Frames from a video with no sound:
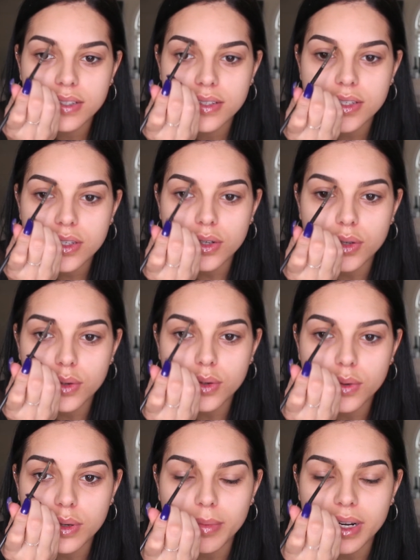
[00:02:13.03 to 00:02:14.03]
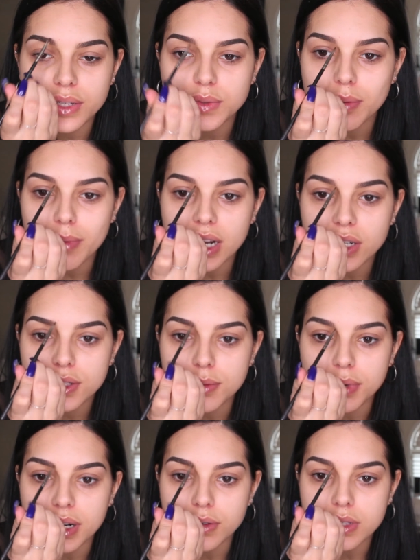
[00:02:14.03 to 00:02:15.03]
so we might as well match the
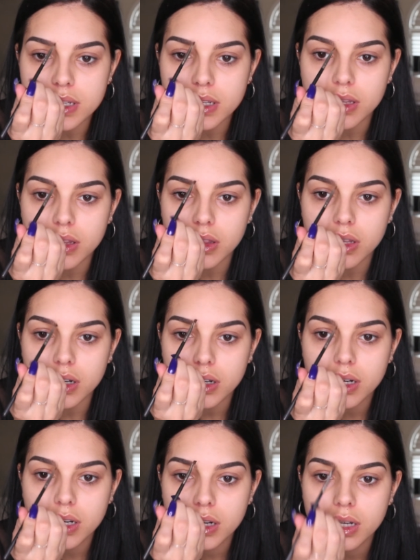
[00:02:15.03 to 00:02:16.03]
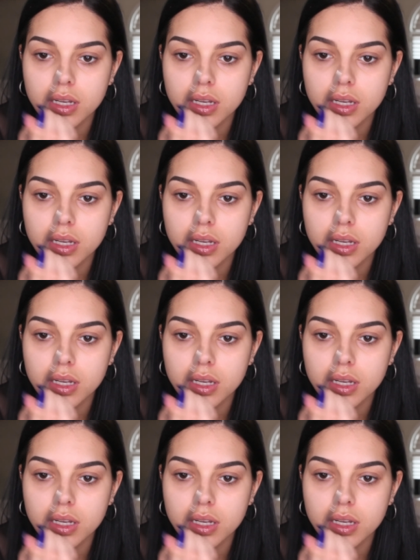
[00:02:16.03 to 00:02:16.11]
brows to the look.